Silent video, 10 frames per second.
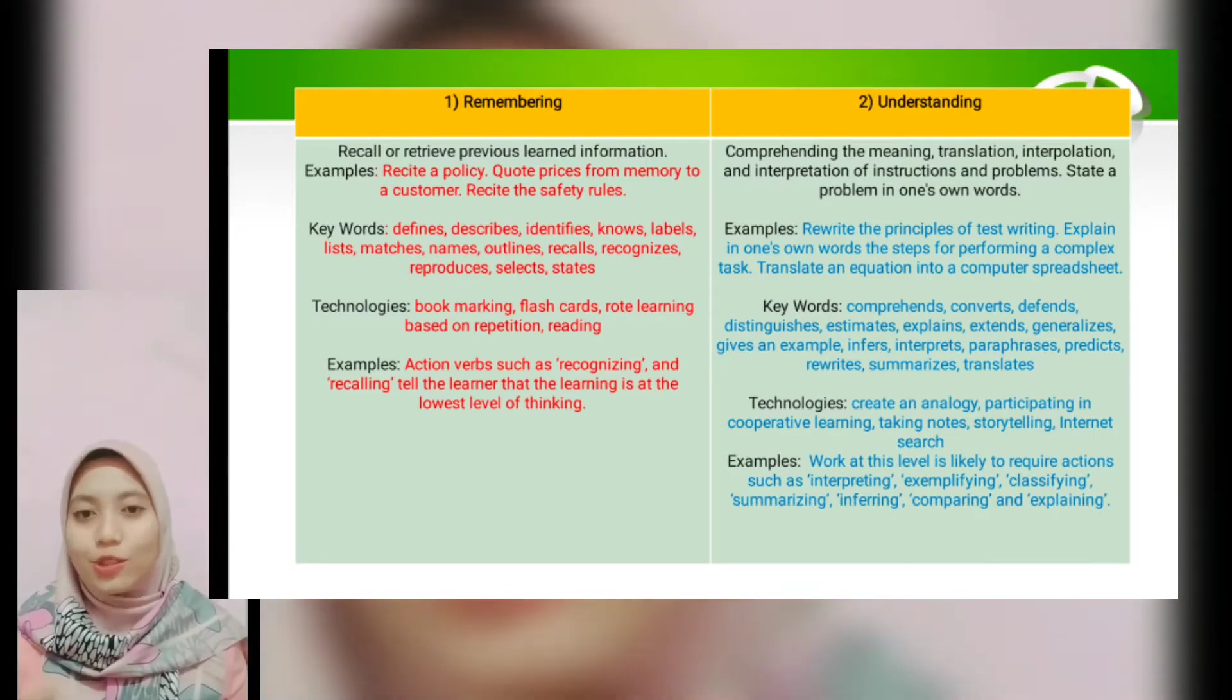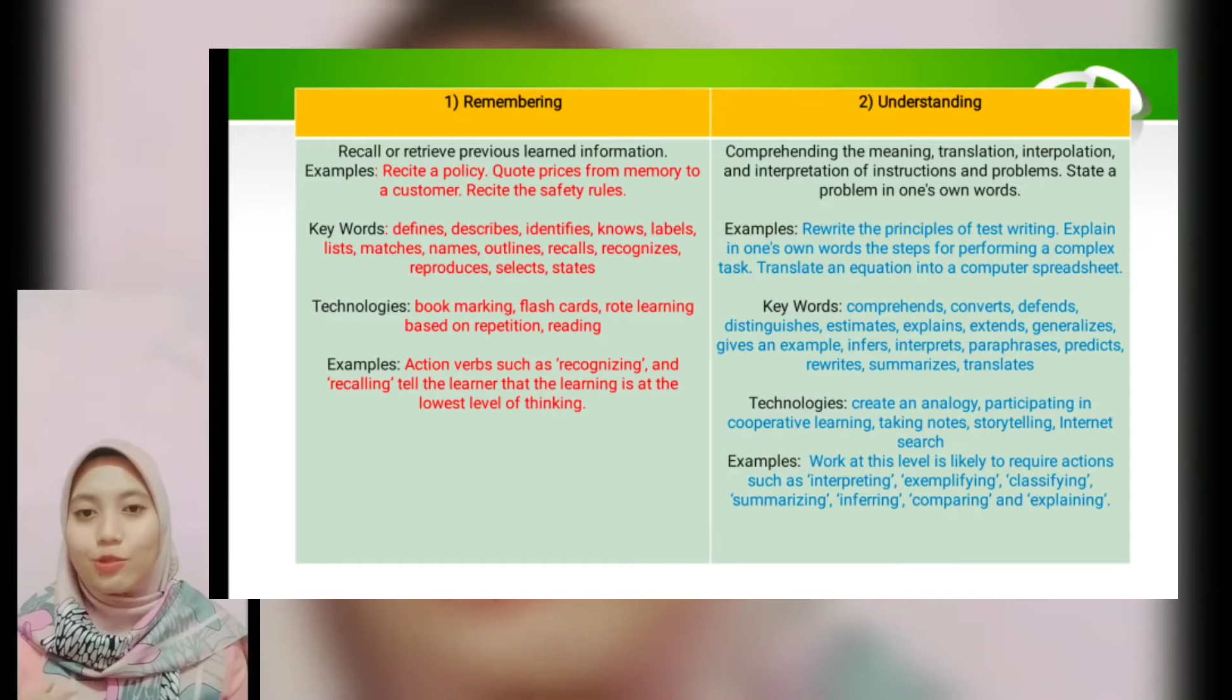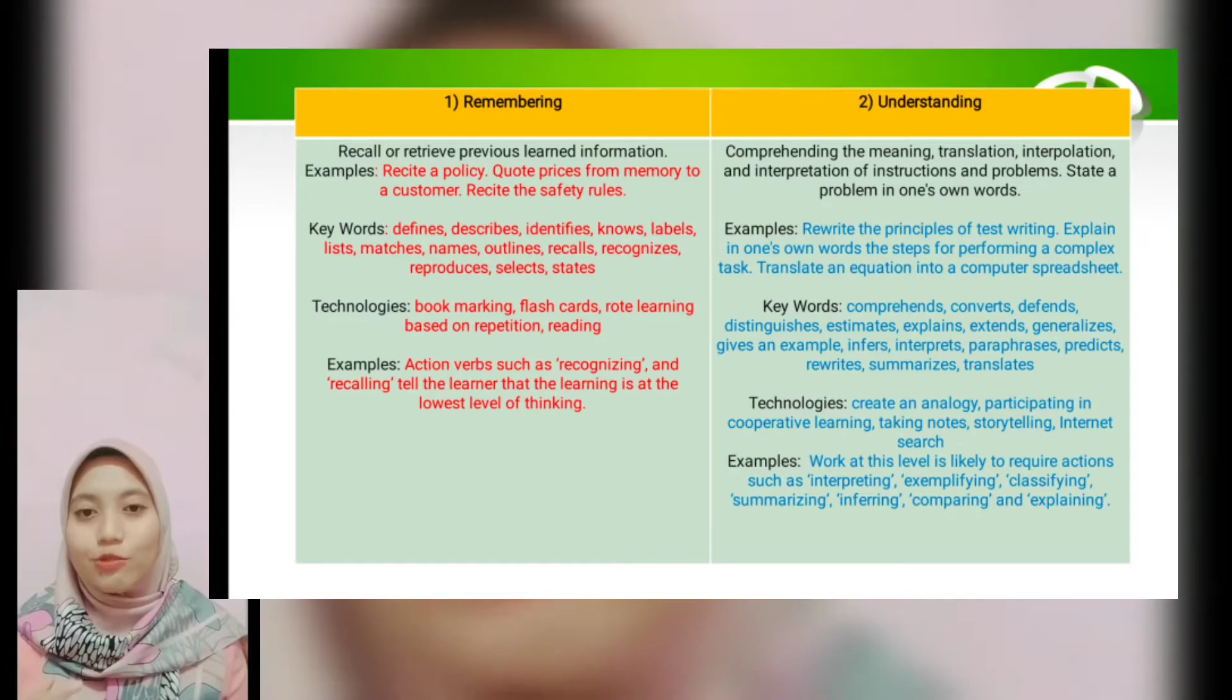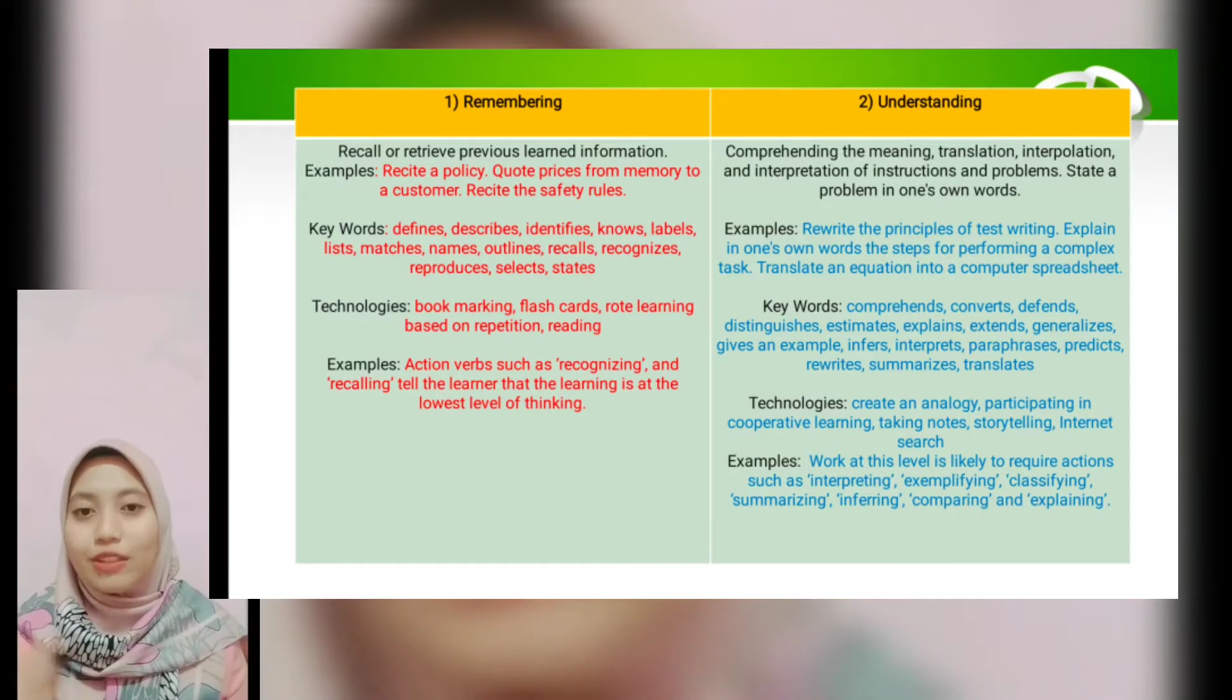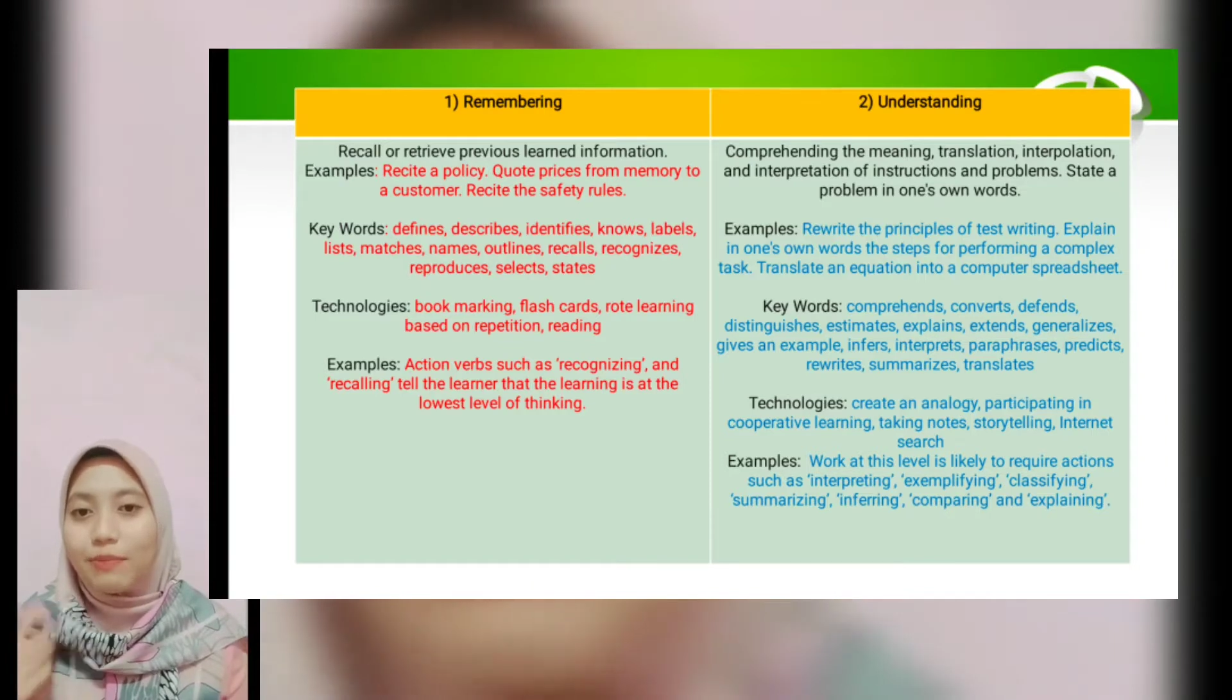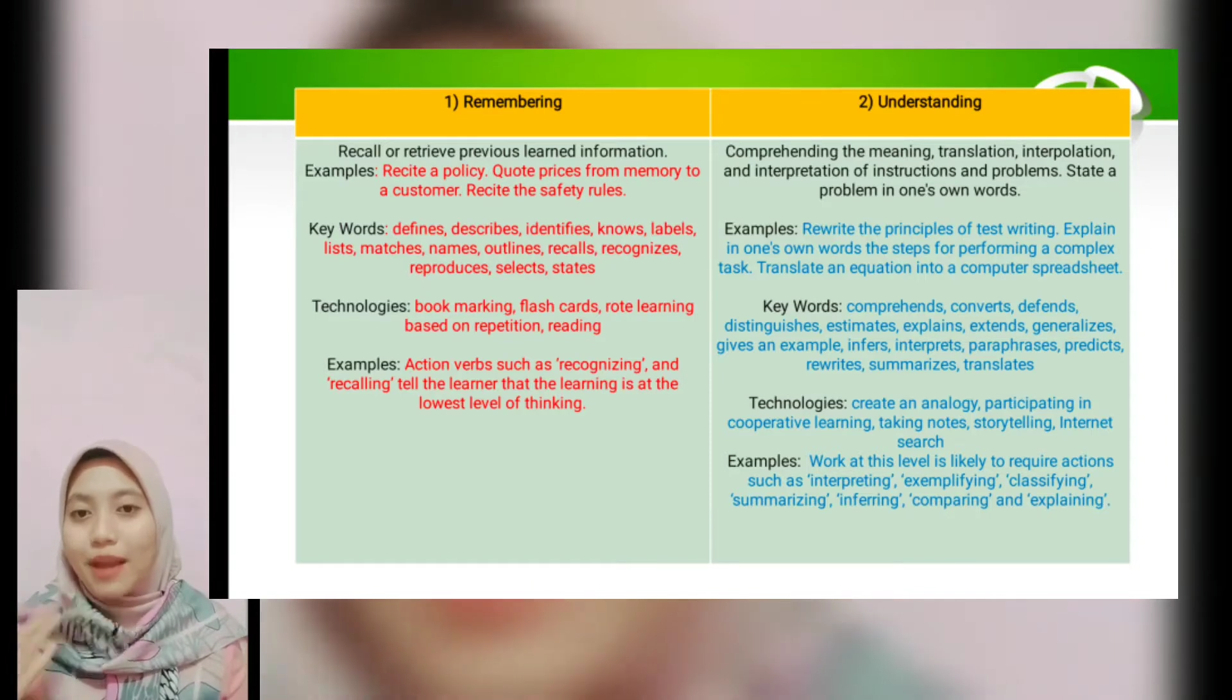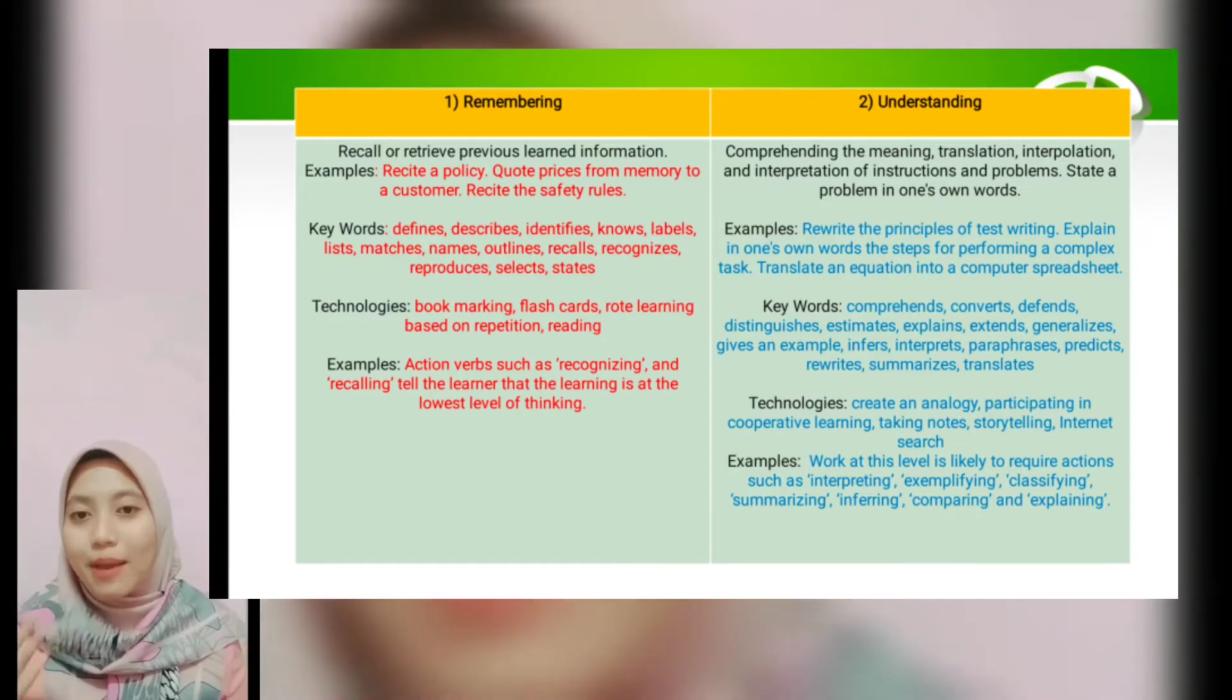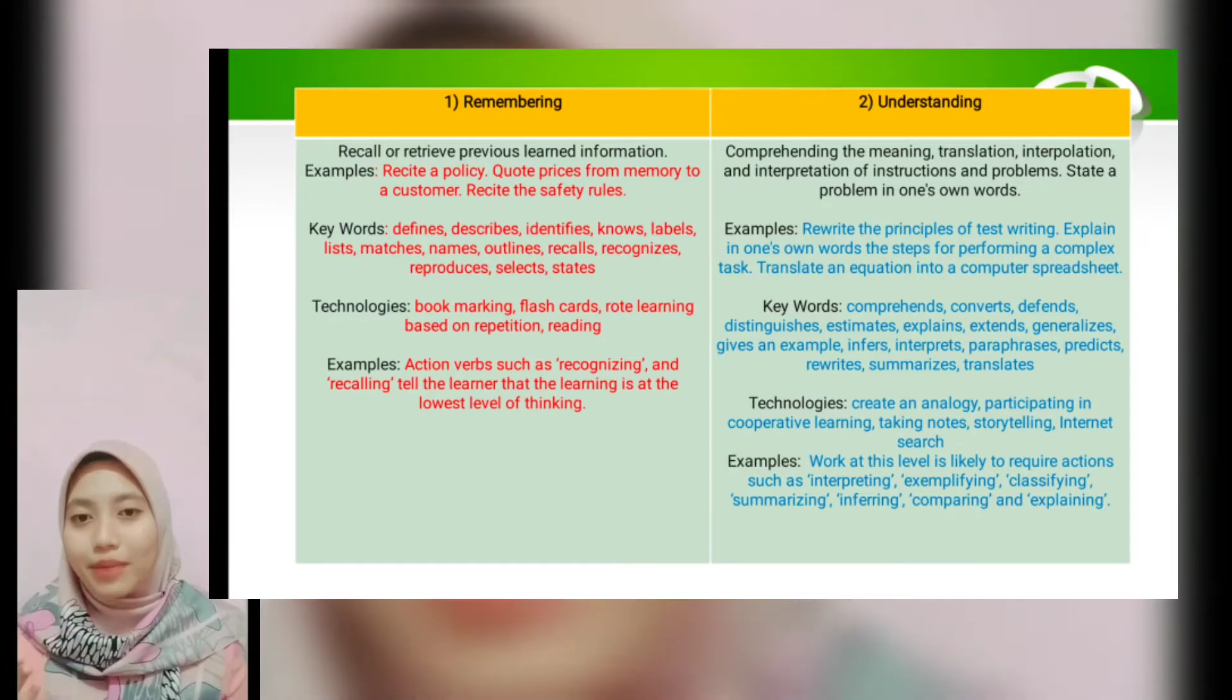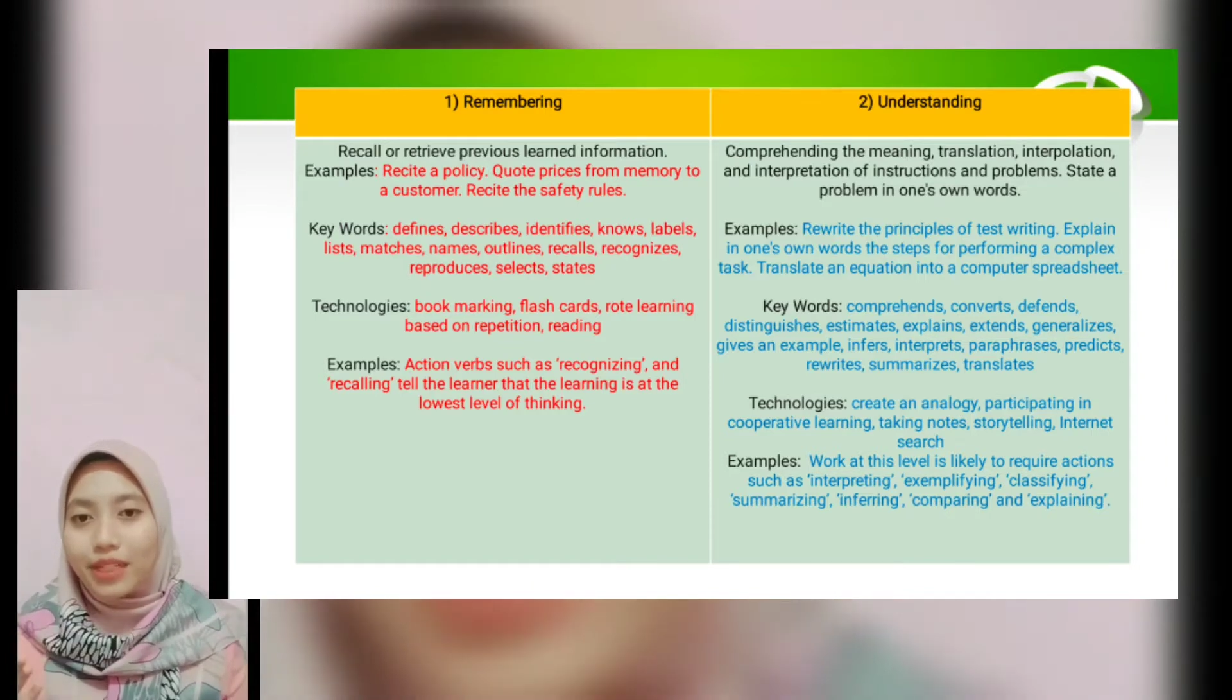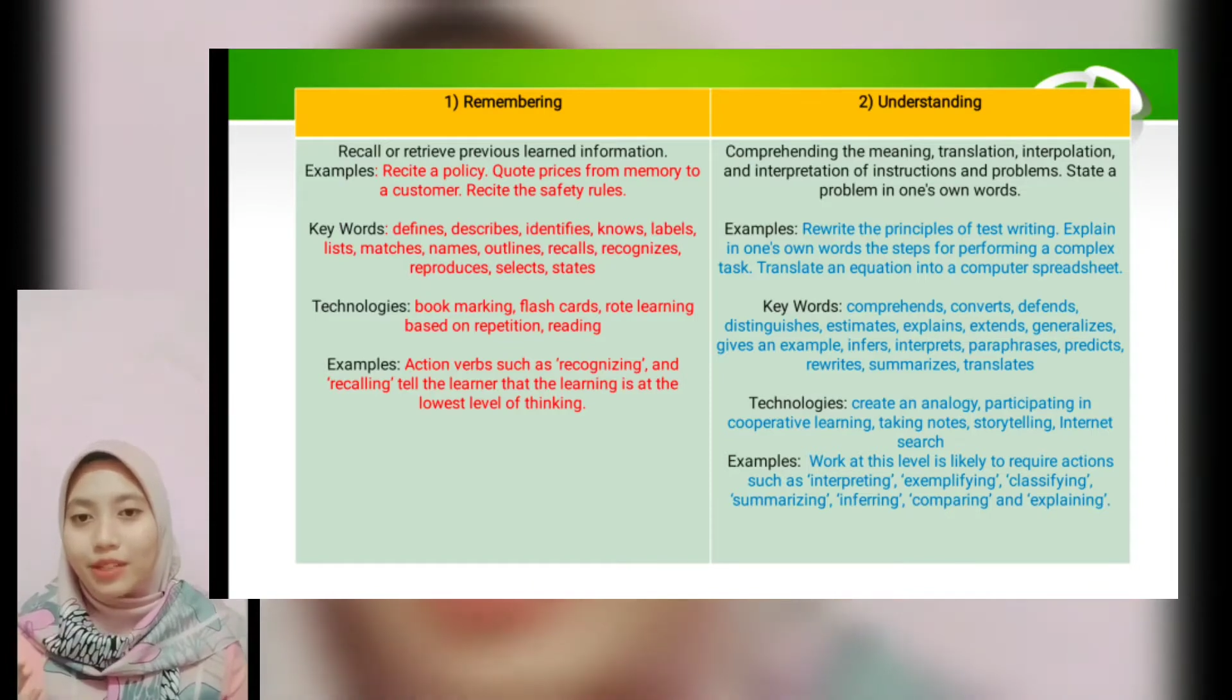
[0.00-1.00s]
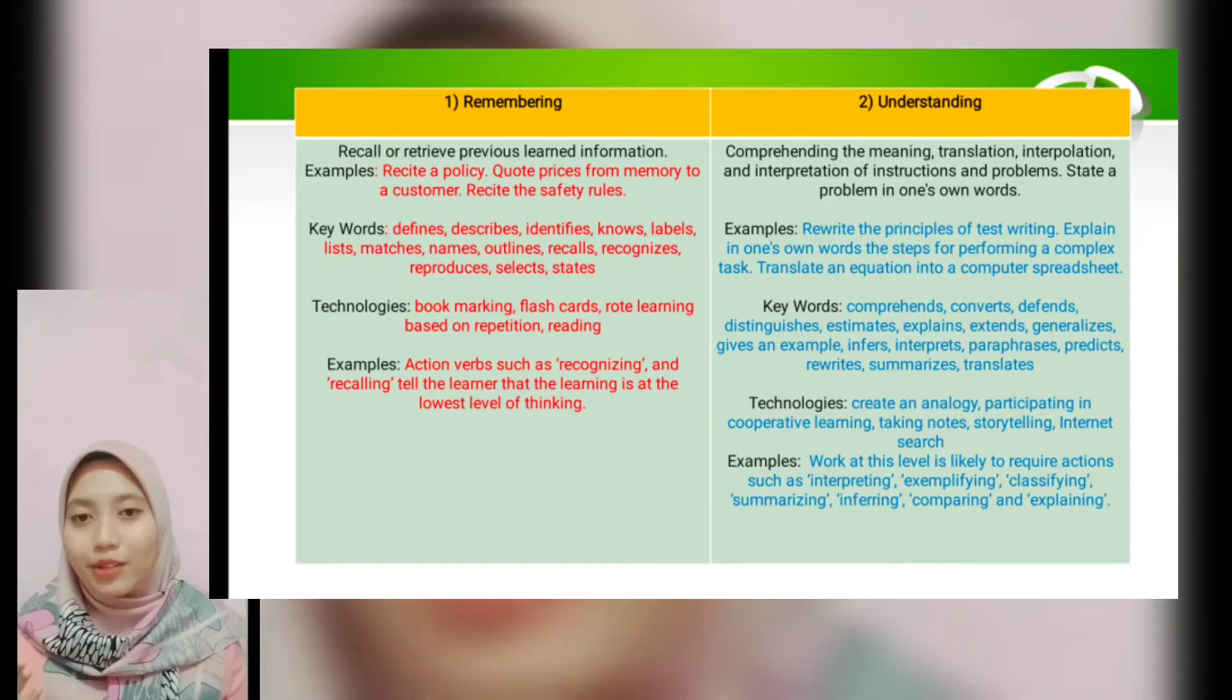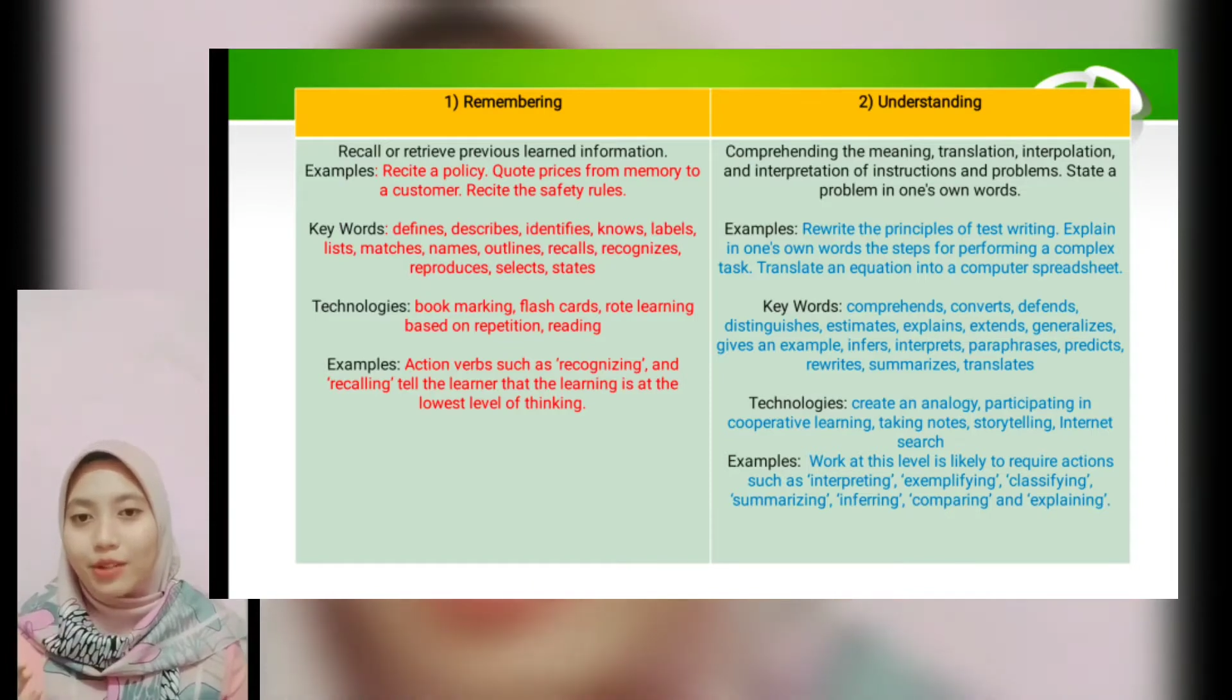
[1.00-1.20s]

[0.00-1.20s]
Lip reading: to remember